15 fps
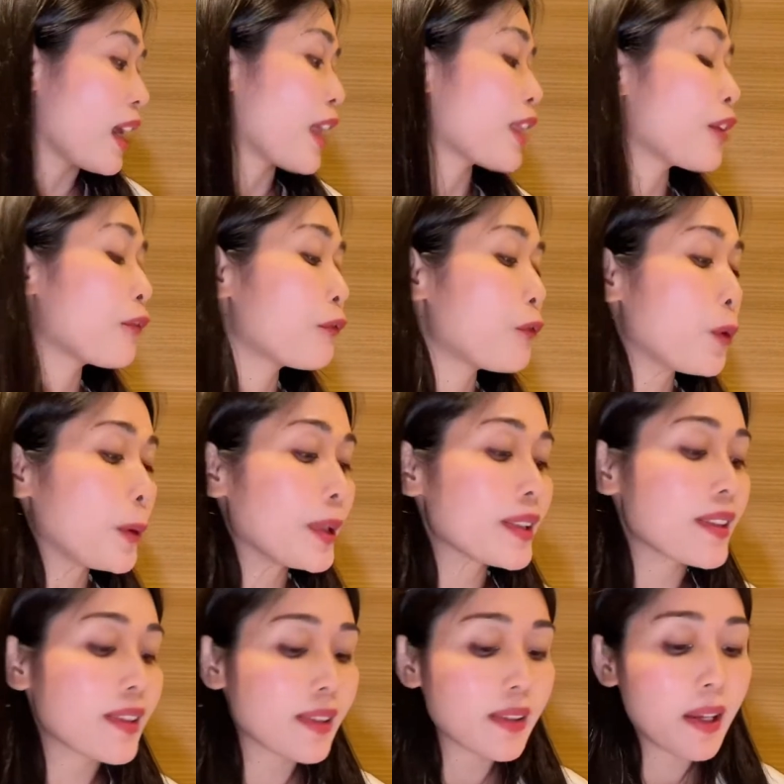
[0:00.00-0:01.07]
The fourth
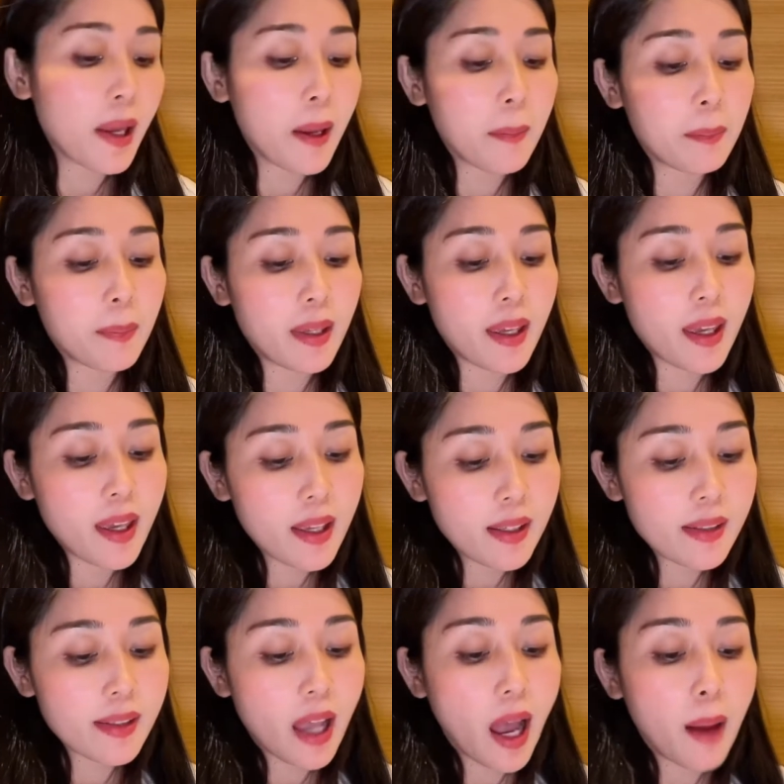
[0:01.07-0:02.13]
step
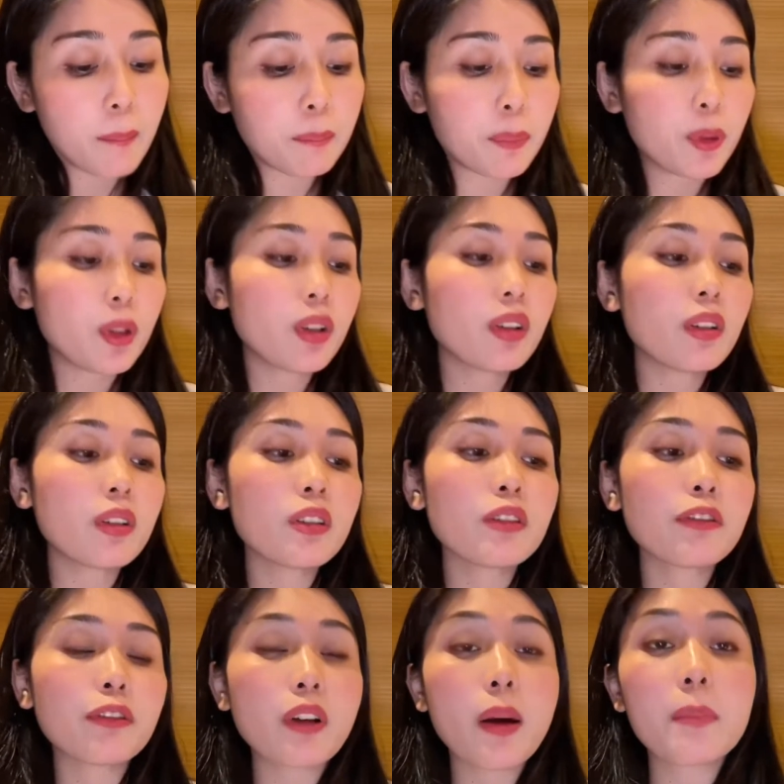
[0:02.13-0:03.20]
is Ampoule
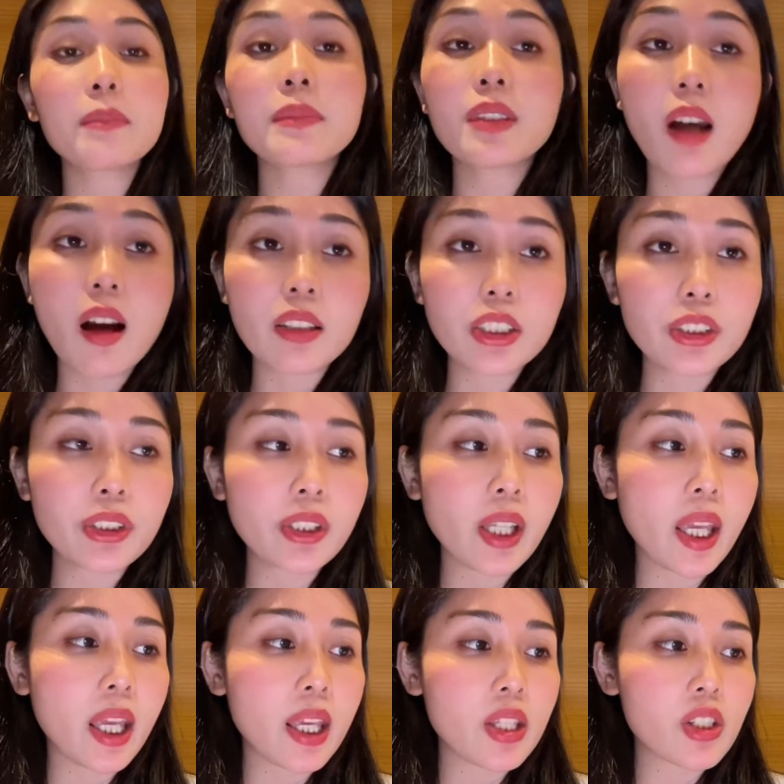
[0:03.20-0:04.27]
from Dr.
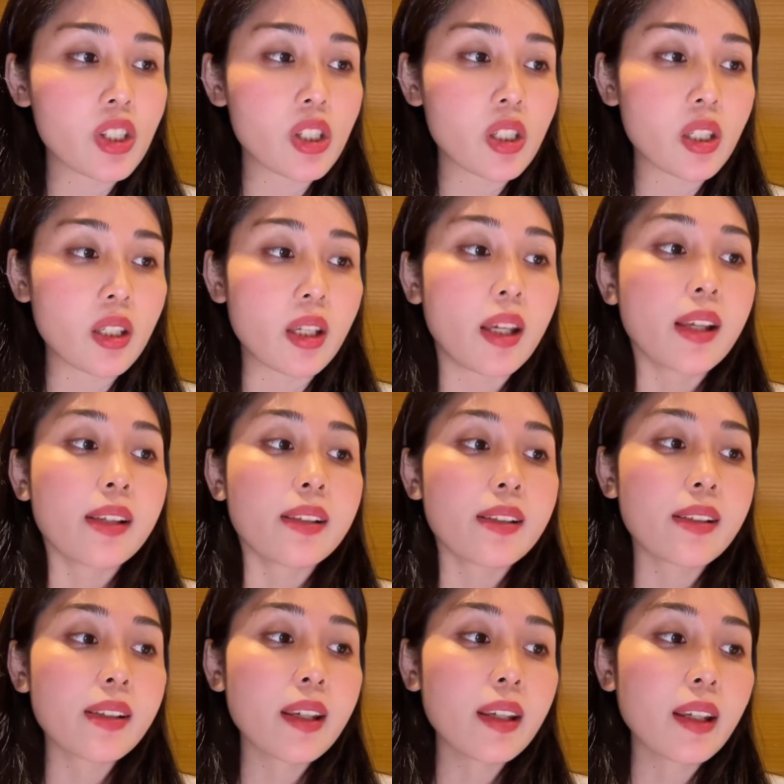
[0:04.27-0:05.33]
AG,
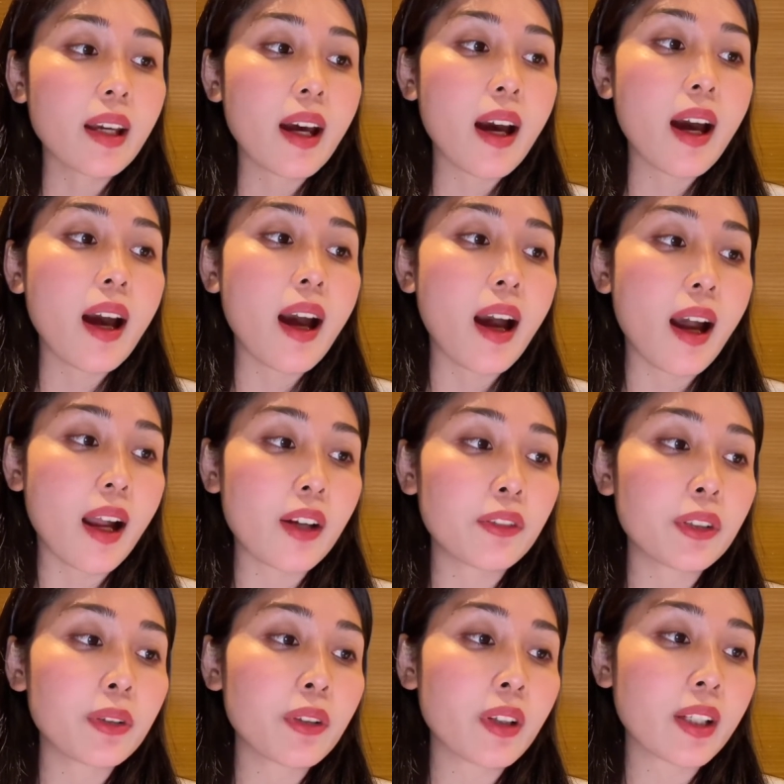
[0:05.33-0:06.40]
Cica
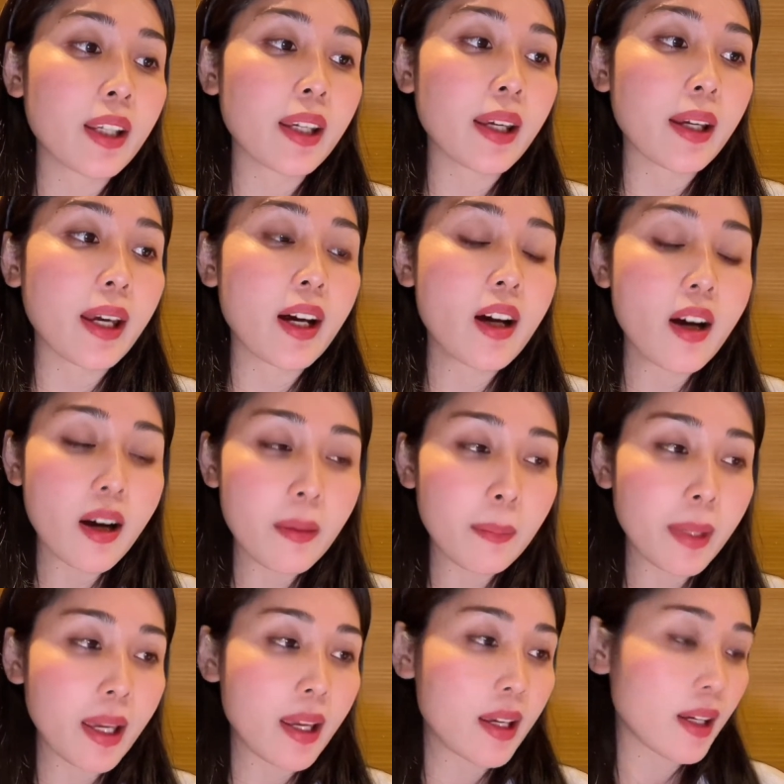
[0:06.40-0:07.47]
Hyaluronic
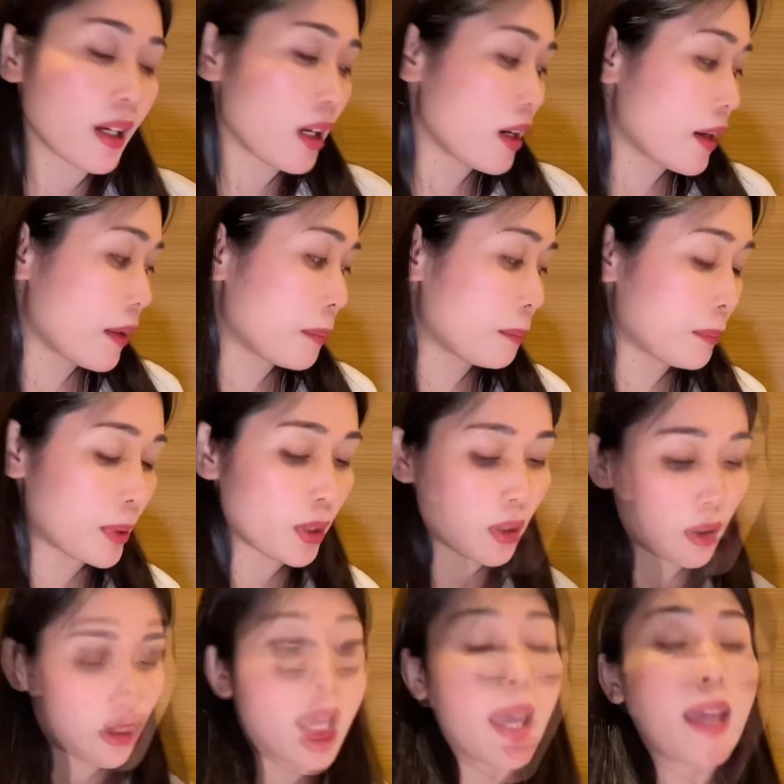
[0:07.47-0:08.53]
Calming
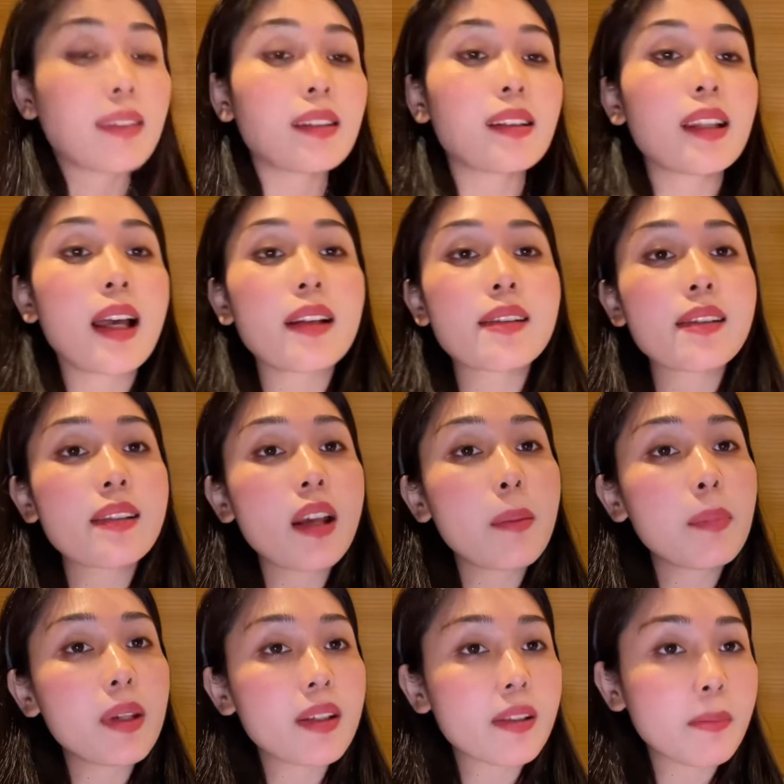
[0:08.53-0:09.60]
Ampoule. And the last step
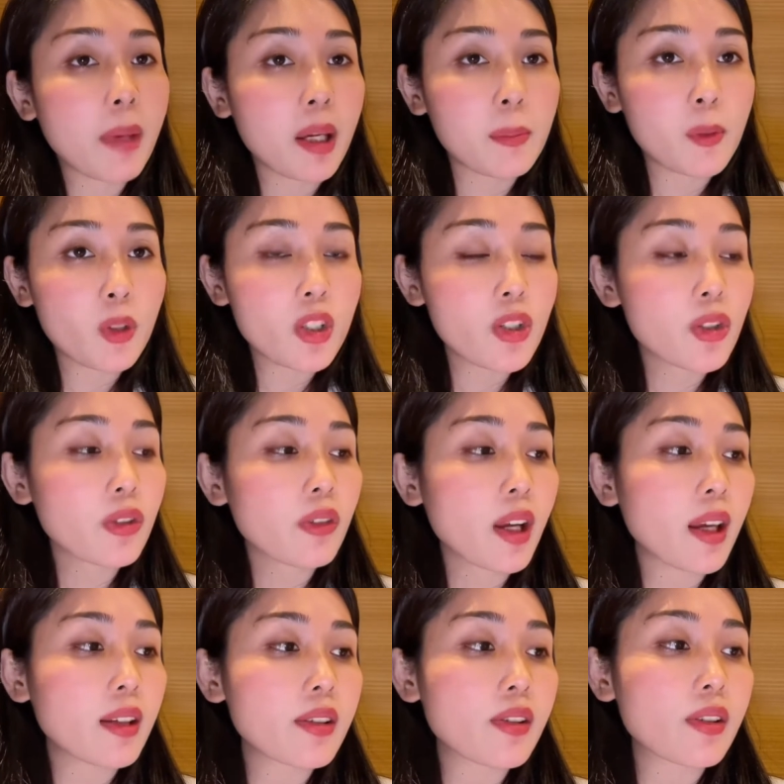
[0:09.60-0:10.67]
is my
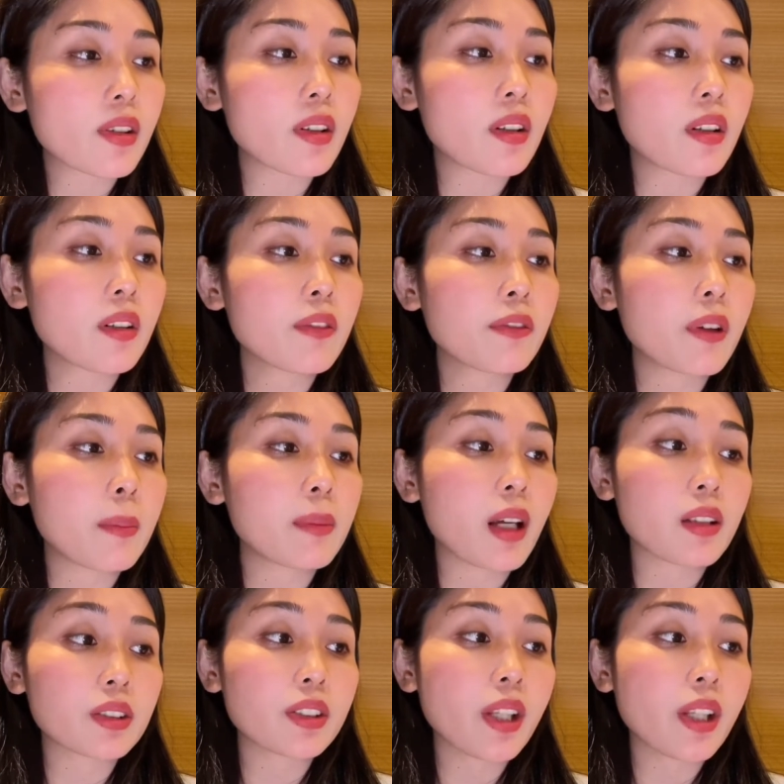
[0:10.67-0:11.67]
moisturizer from Dr.